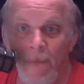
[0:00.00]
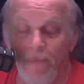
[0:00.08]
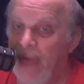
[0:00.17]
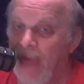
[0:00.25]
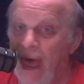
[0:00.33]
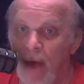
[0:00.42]

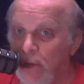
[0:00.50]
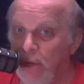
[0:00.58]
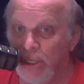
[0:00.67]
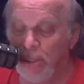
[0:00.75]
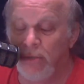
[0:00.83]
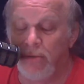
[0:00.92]
that
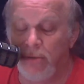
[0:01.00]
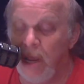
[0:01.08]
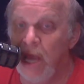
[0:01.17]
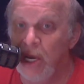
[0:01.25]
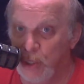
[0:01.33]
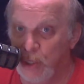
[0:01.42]
was
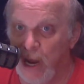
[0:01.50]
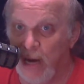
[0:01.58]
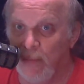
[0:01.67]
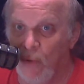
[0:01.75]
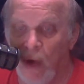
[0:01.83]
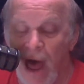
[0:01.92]

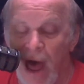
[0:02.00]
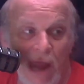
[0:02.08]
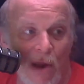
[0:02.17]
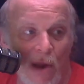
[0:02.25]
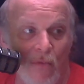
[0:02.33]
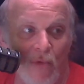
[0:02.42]
incredible.
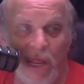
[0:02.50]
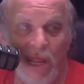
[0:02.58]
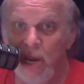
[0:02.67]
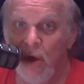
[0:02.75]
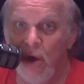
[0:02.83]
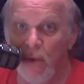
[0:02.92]
I don't
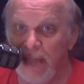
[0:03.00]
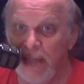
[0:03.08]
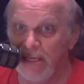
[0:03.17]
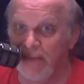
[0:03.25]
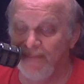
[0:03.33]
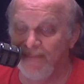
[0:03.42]
really know what
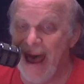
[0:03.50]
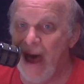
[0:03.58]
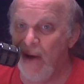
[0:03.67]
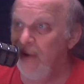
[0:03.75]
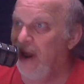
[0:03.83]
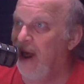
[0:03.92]
that's
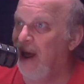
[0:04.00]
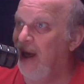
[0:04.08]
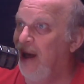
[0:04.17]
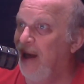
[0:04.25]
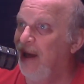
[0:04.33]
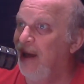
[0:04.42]
about.
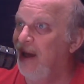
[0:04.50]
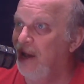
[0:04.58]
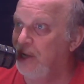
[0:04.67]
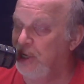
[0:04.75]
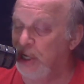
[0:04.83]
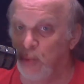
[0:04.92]
Uh,
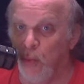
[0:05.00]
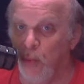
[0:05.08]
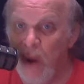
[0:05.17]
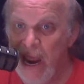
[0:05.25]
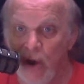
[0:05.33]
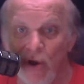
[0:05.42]
just
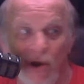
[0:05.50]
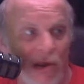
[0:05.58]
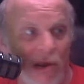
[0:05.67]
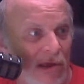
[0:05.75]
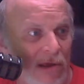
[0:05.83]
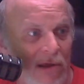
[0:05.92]
weird,
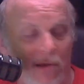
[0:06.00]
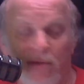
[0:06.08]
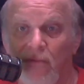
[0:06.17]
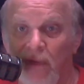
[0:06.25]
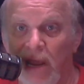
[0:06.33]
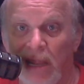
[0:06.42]

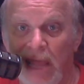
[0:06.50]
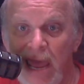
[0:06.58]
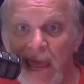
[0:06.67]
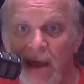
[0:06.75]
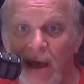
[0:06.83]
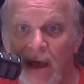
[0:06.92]

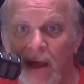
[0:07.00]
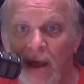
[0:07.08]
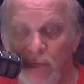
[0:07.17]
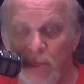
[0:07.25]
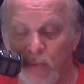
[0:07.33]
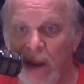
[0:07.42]
really, uh,
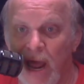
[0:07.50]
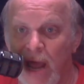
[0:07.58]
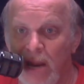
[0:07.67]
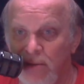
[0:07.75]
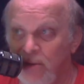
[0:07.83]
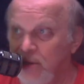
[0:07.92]
is what
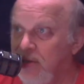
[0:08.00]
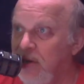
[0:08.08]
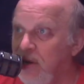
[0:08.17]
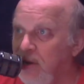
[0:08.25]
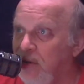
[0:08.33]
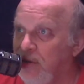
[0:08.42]
I
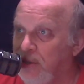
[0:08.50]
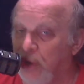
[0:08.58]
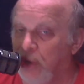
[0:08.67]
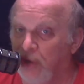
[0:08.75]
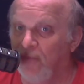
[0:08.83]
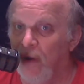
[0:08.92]

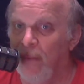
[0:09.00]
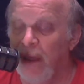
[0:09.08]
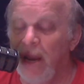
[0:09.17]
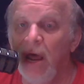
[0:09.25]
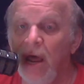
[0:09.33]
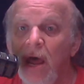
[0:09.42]
took from
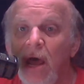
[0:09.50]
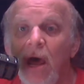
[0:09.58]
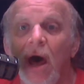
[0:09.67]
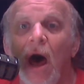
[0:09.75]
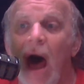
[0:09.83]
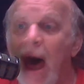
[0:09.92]
it.
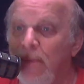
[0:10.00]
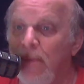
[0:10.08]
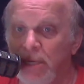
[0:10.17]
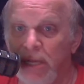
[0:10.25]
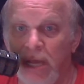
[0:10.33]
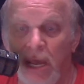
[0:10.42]
Uh,
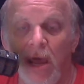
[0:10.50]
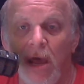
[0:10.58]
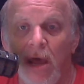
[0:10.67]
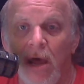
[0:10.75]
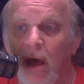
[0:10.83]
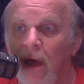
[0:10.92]
obviously,
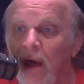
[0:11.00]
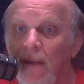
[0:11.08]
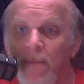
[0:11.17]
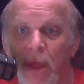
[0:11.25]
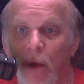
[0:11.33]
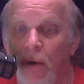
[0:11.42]
uh,
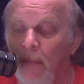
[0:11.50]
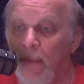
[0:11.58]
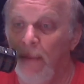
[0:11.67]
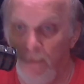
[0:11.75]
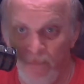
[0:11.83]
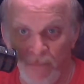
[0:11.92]
you know,
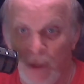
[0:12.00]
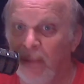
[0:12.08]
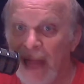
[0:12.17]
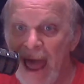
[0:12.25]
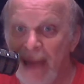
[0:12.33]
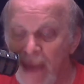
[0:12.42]
a
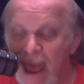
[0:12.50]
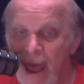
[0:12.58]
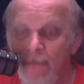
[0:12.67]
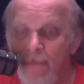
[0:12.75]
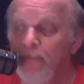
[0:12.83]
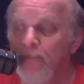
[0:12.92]
black
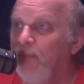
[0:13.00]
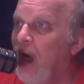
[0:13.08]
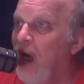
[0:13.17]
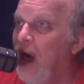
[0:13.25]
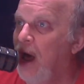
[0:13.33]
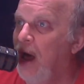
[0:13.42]
man,
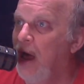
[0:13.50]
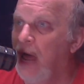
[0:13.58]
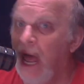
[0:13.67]
uh,